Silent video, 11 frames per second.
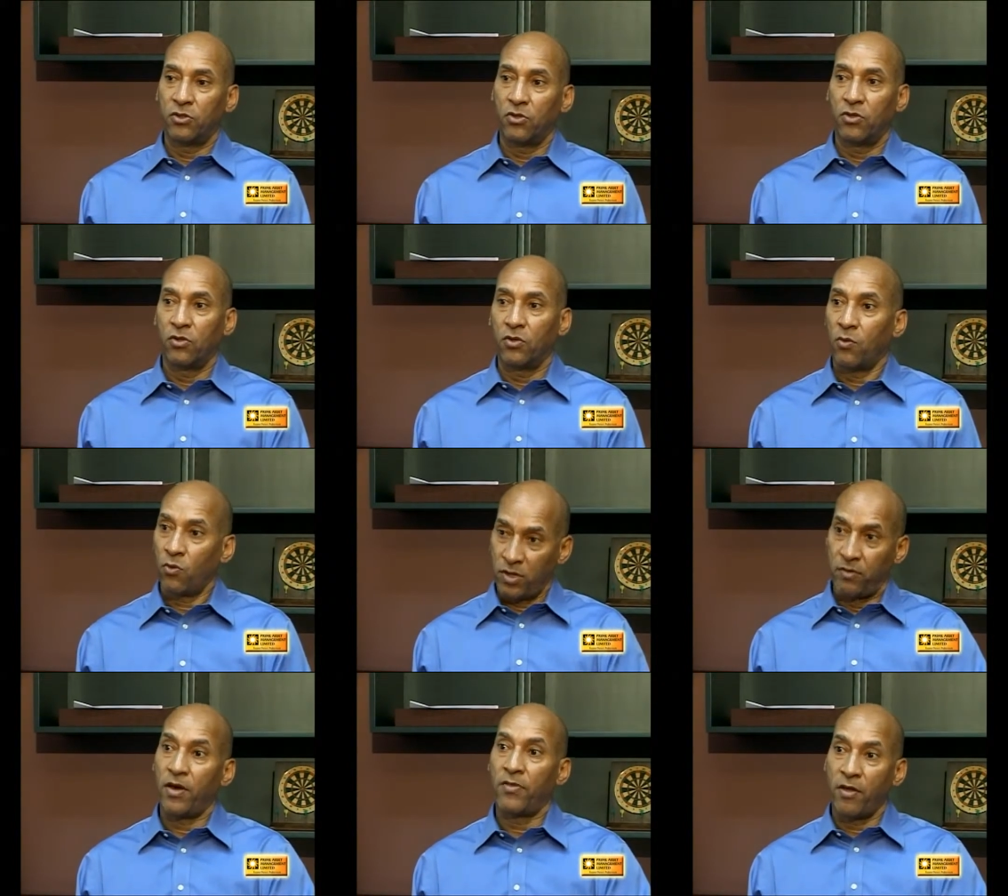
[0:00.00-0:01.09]
So
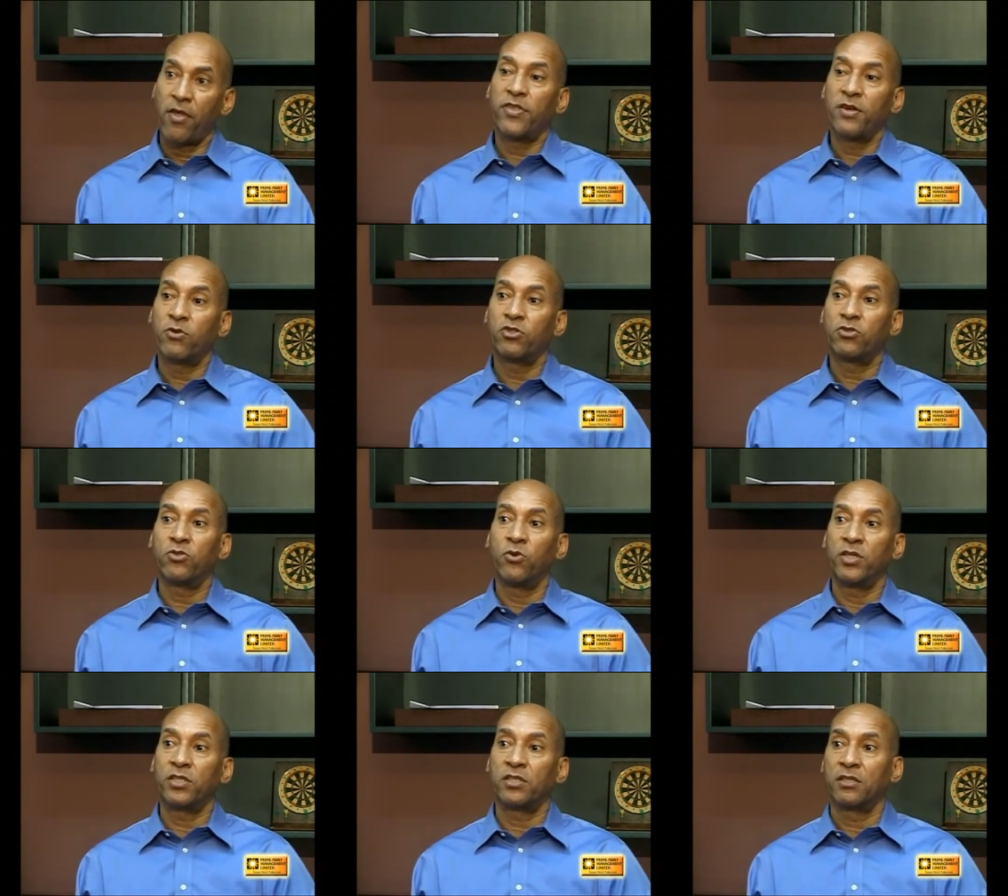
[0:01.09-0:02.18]
another thing we should
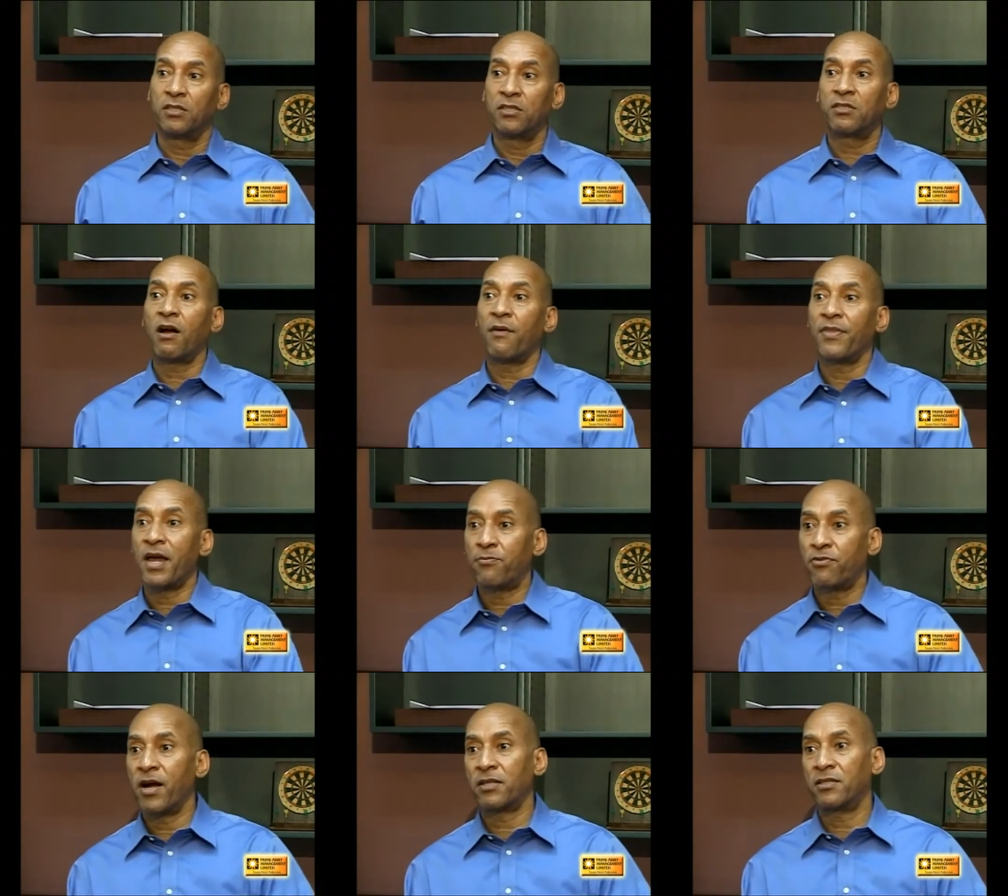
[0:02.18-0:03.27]
do is stop
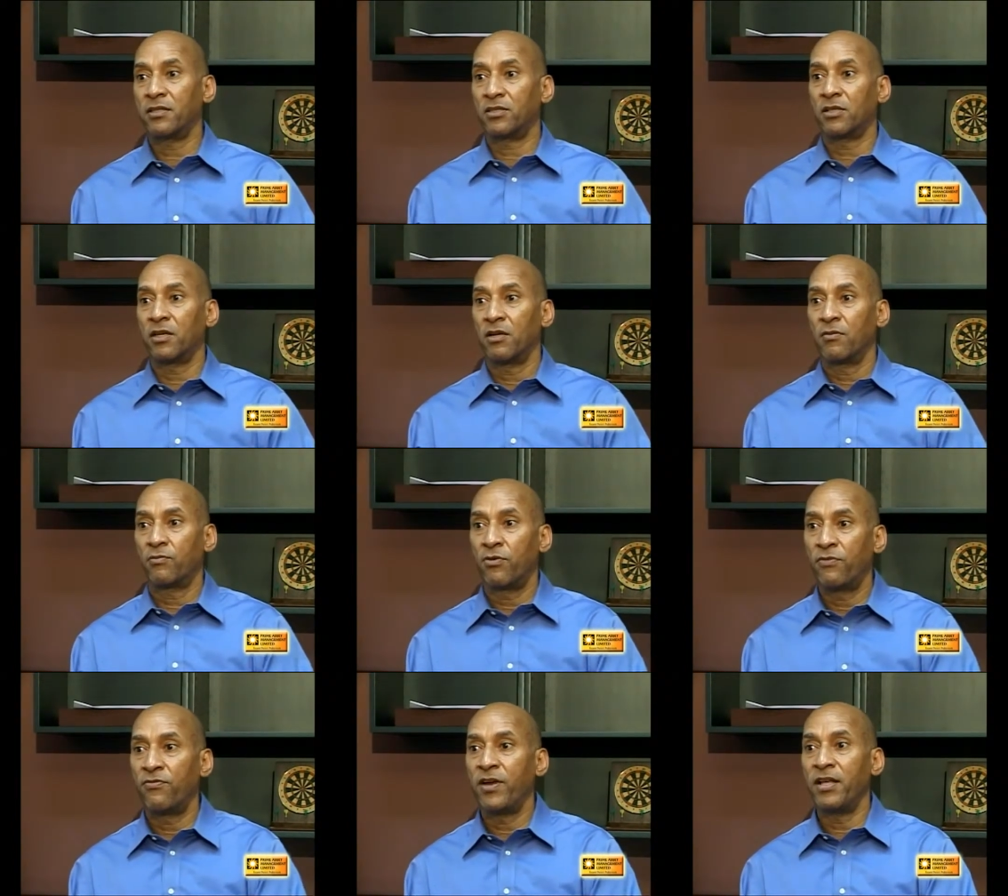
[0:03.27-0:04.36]
that practice,
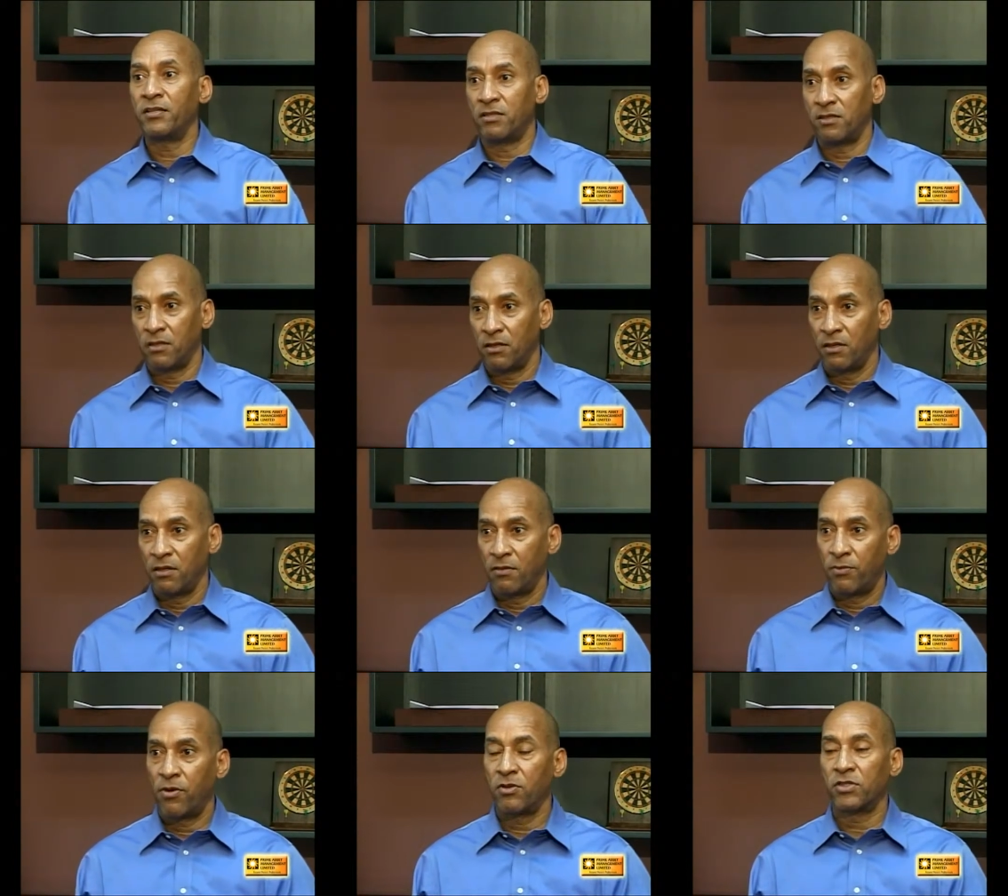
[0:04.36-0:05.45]
prevent
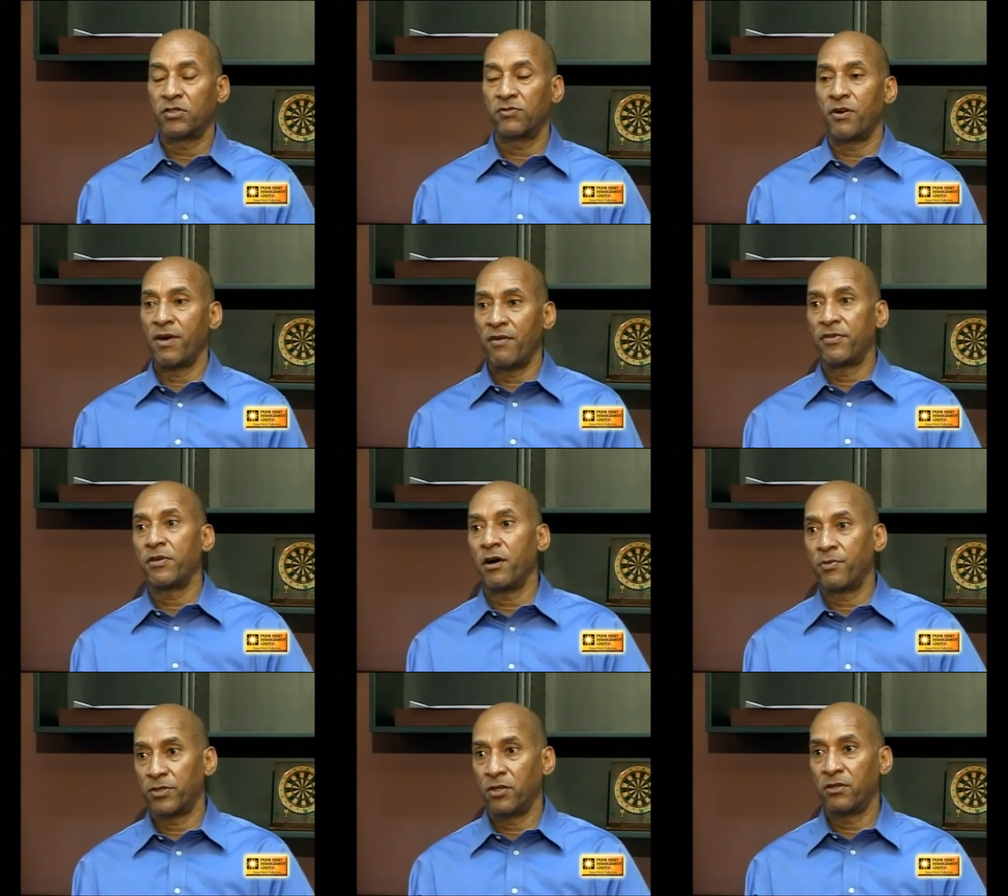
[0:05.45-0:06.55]
persons from having the
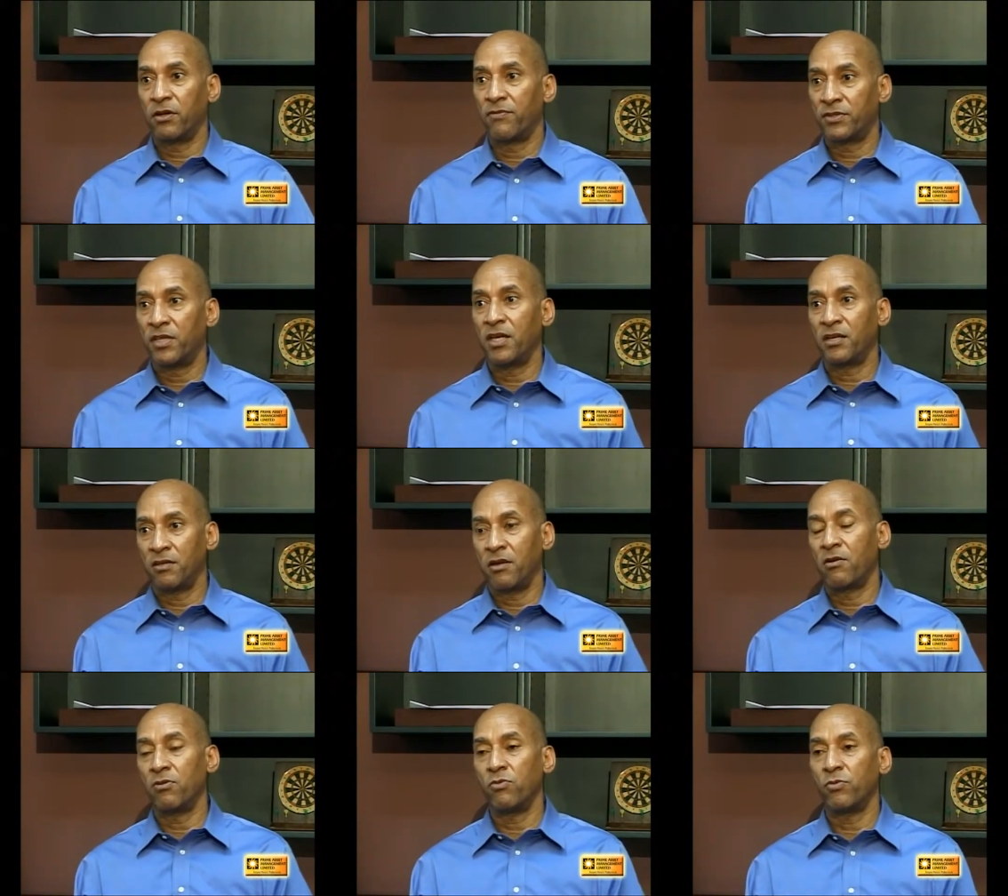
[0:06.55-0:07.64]
option of taking
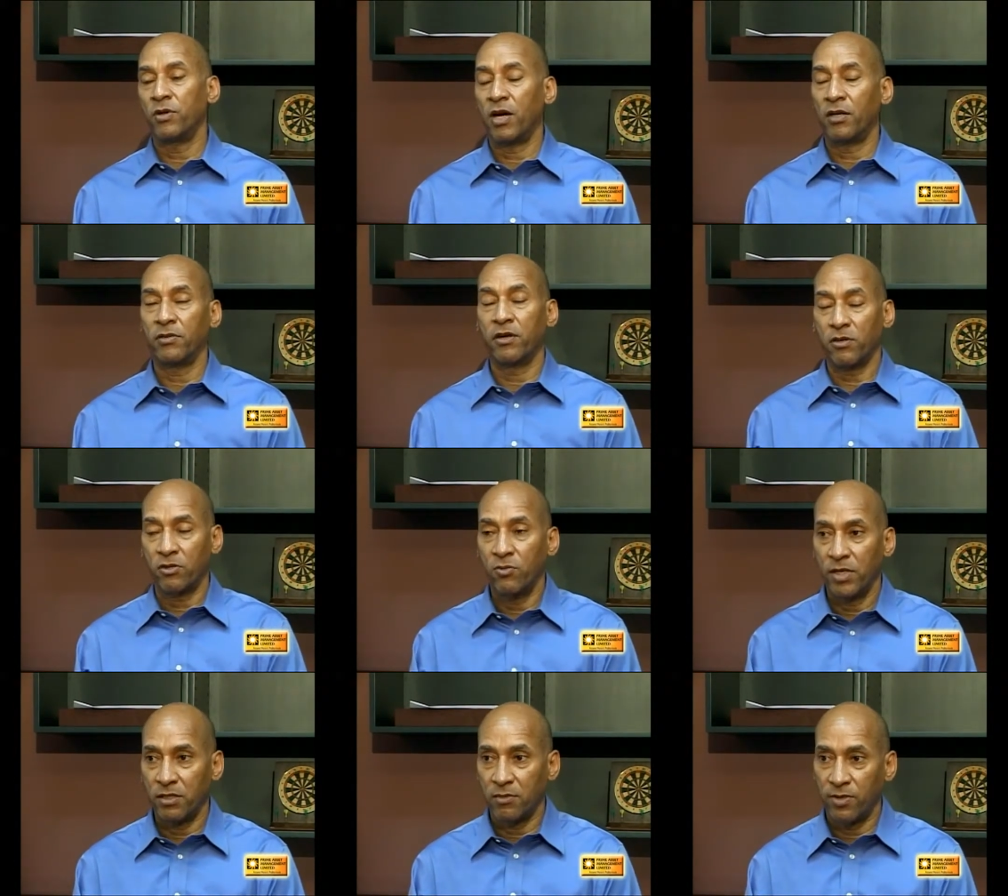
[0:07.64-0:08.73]
their
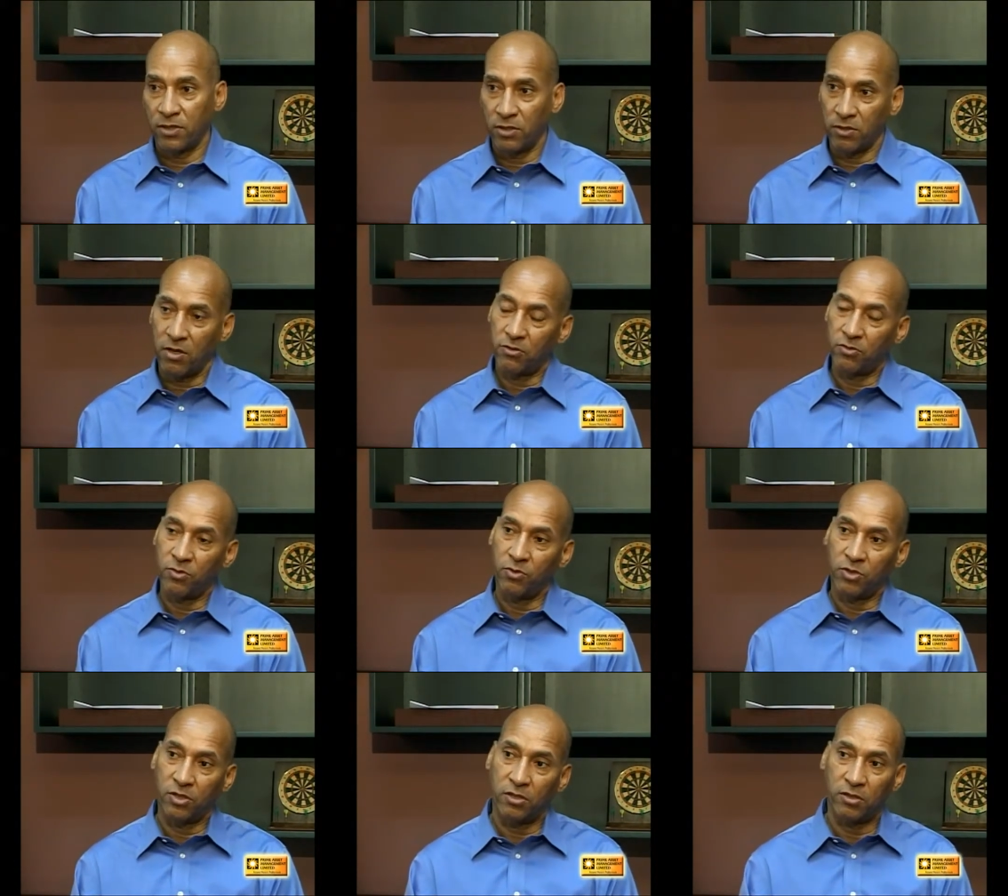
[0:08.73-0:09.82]
accumulated pension
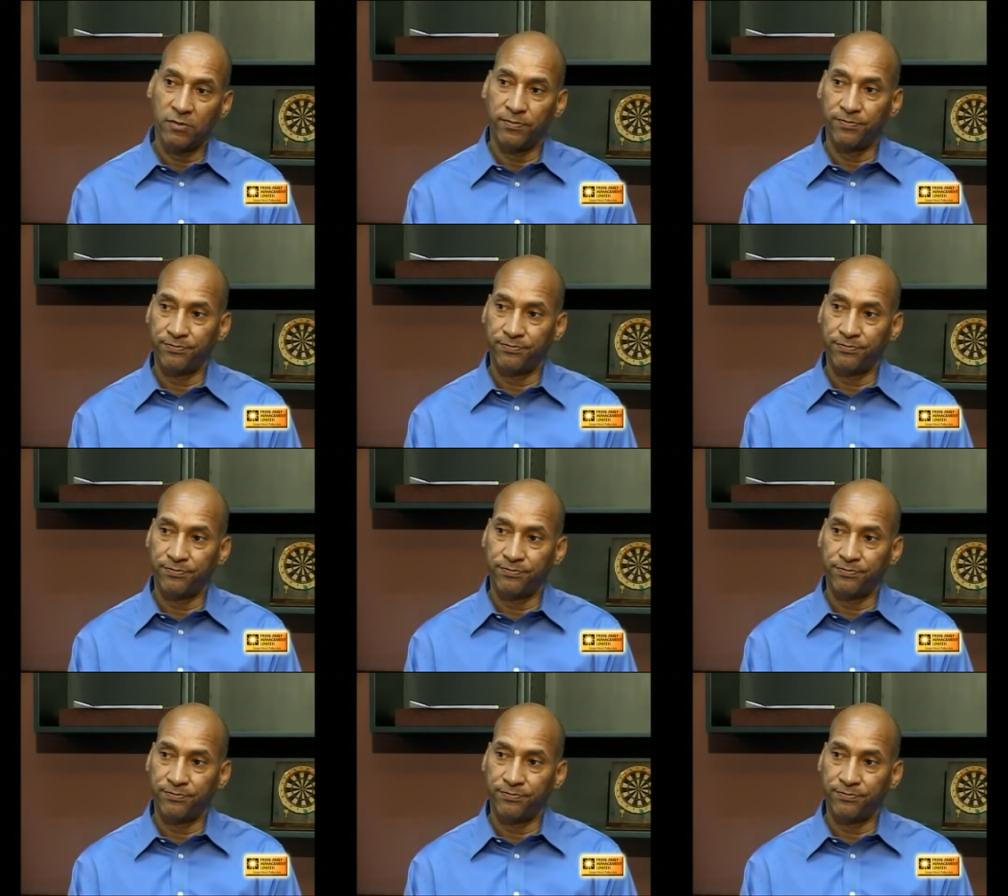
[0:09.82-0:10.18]
contributions,